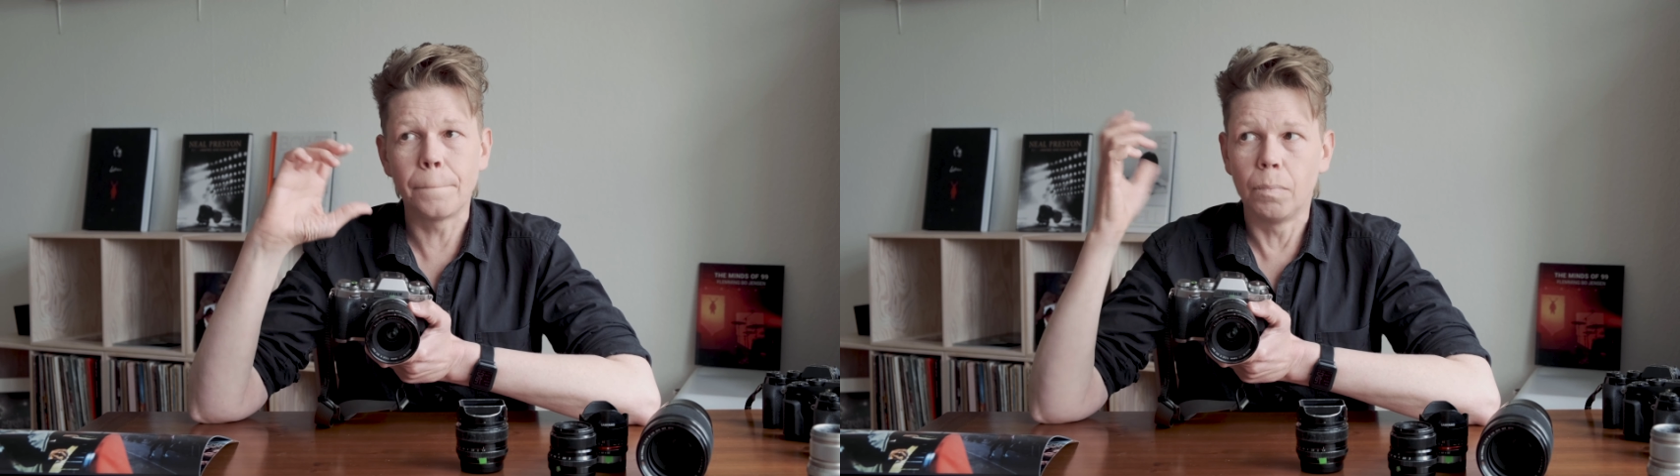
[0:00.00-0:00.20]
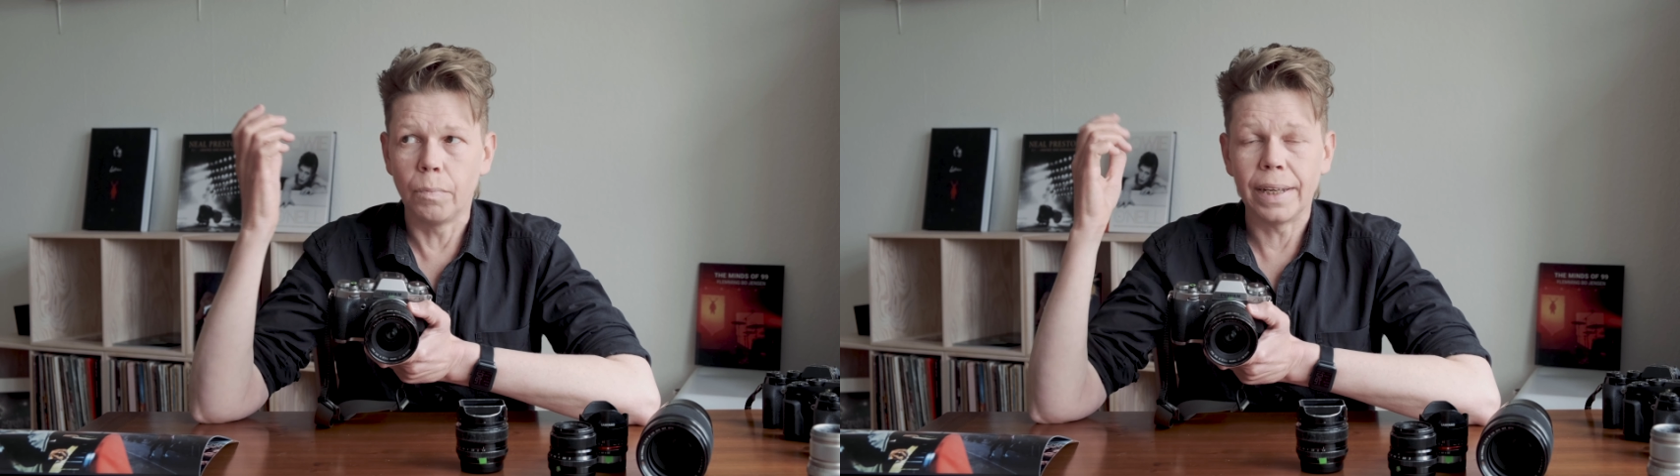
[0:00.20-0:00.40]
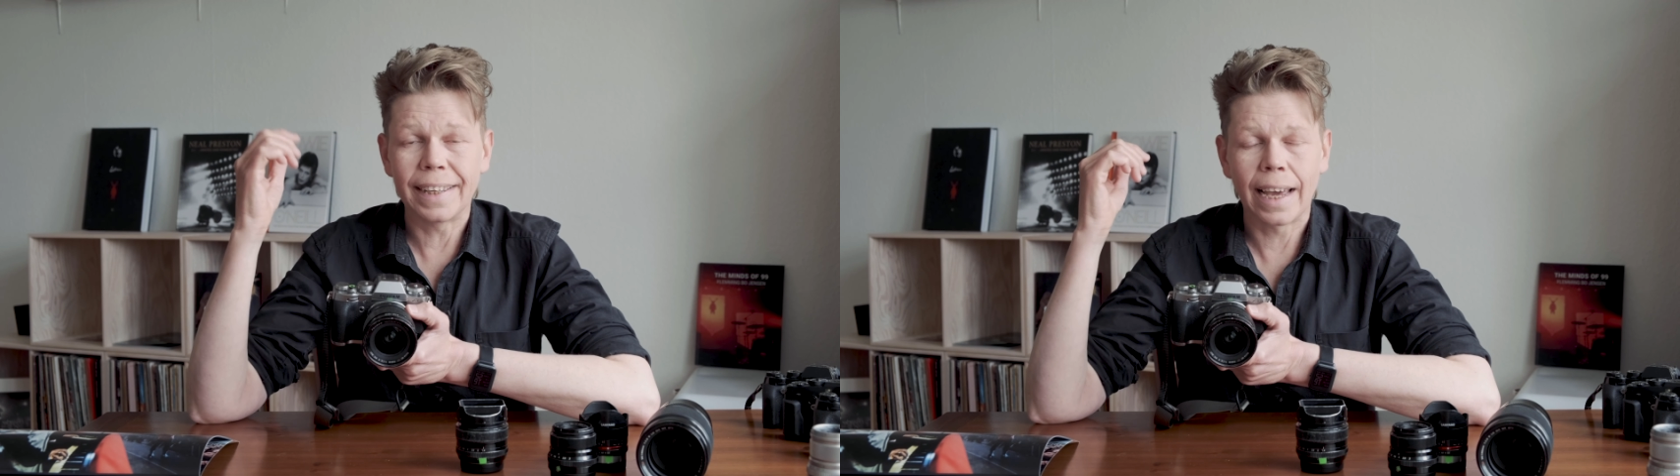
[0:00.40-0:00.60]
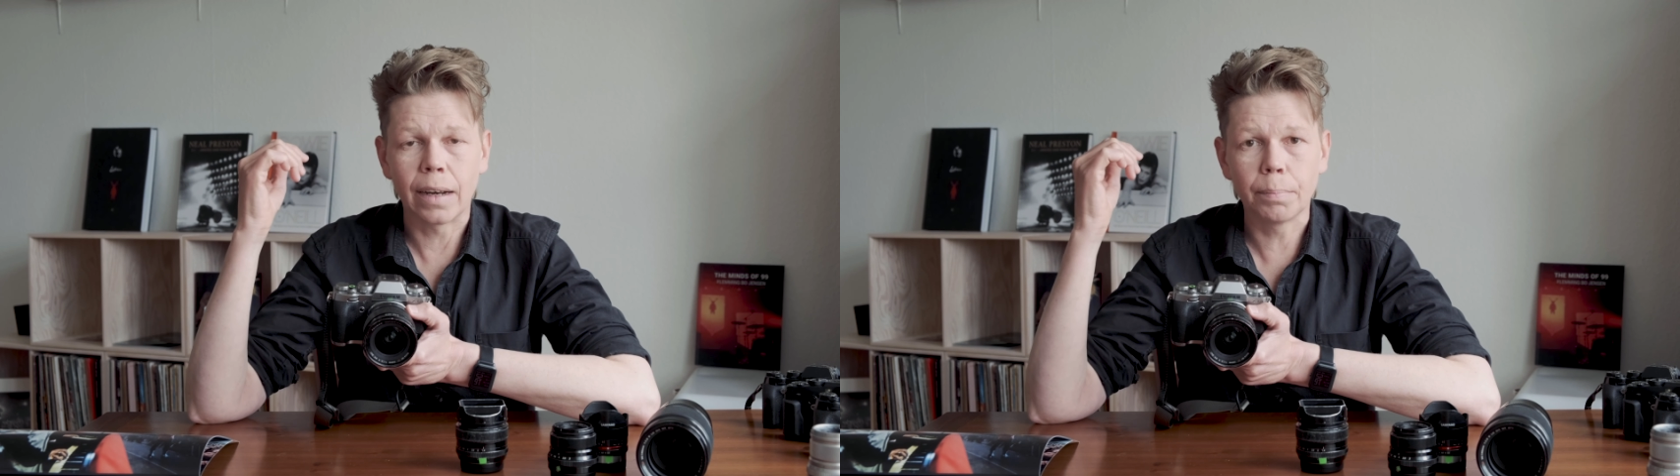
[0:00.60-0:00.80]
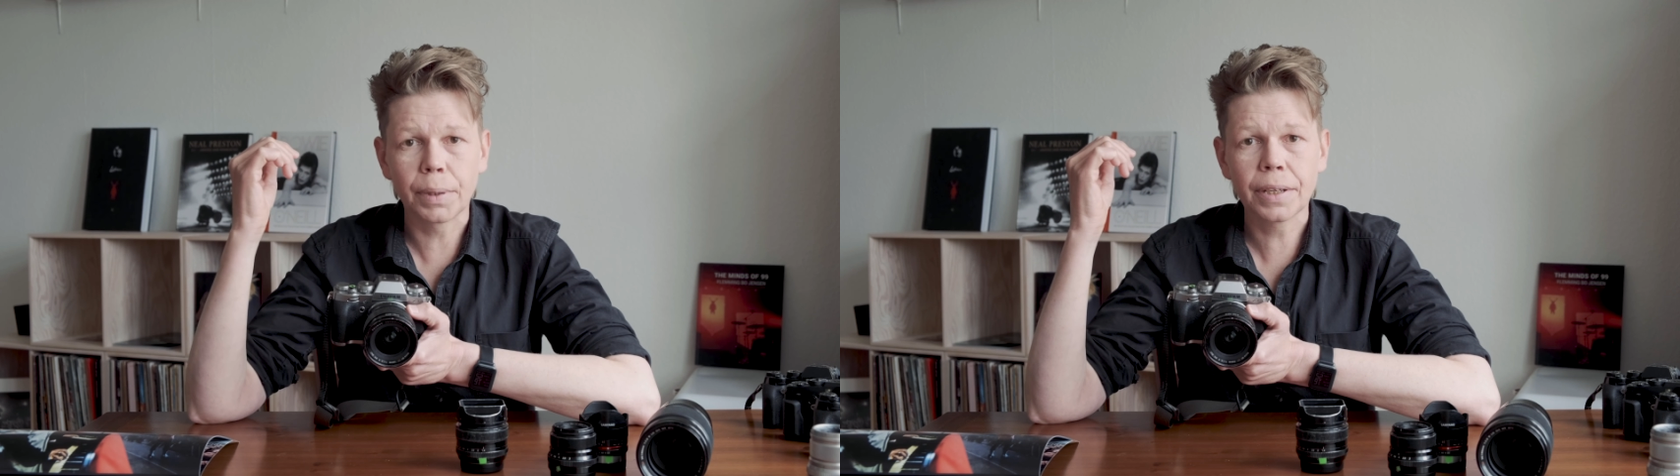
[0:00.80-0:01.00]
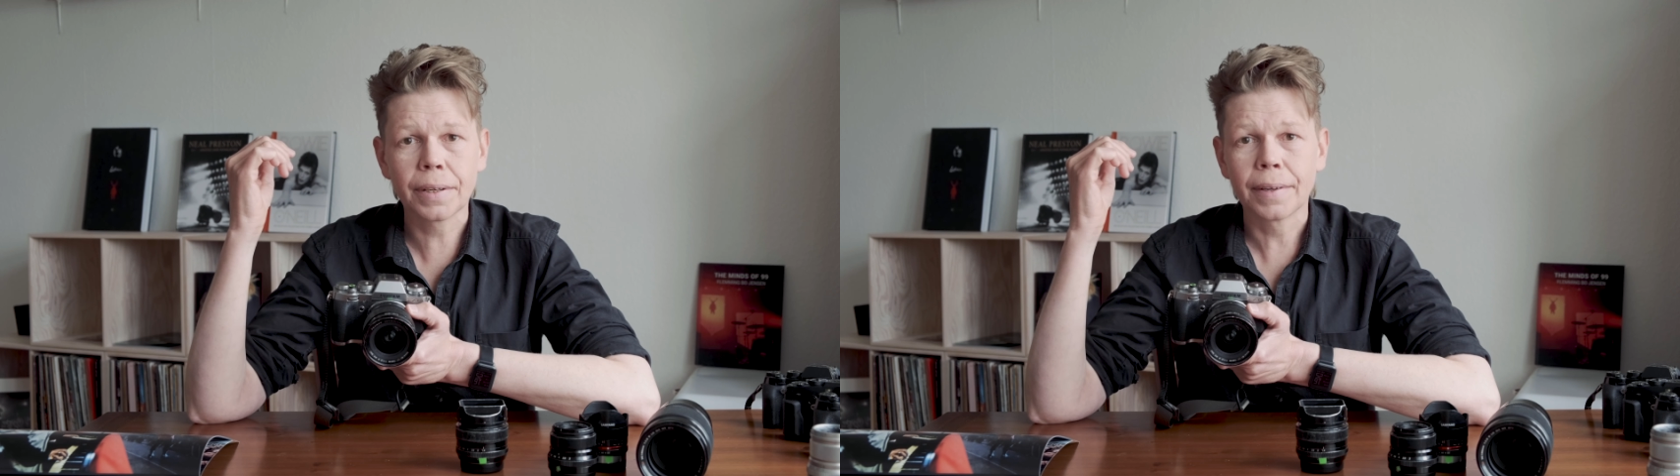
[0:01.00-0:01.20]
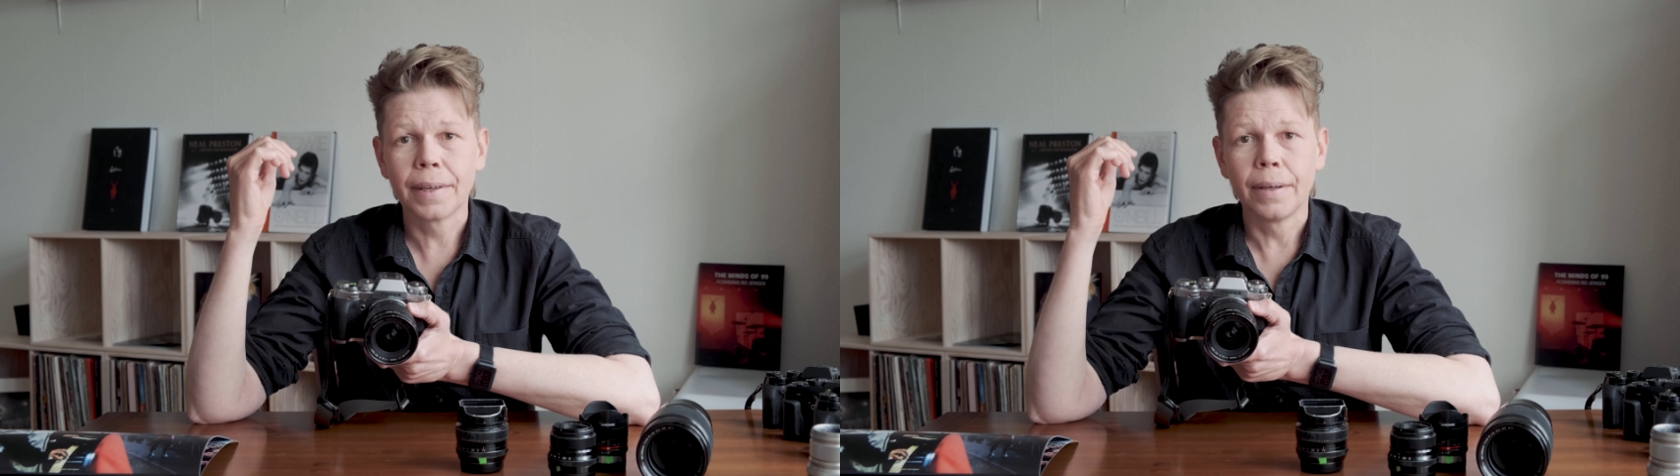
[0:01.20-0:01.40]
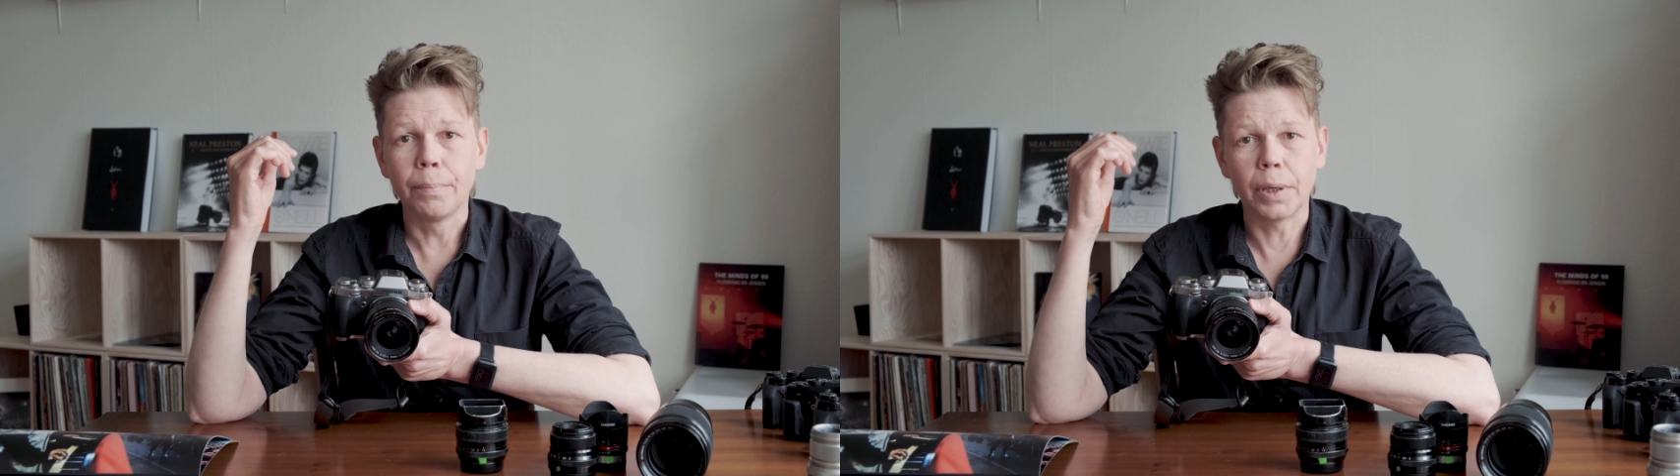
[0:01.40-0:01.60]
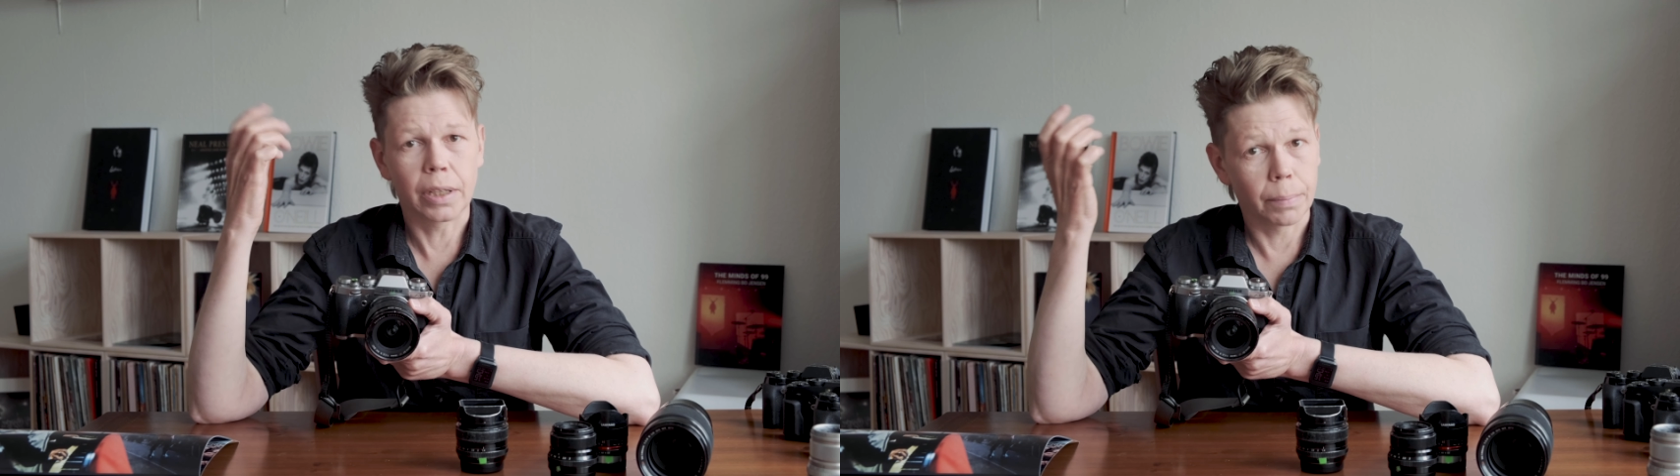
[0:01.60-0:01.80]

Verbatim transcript: Well, it can be, but it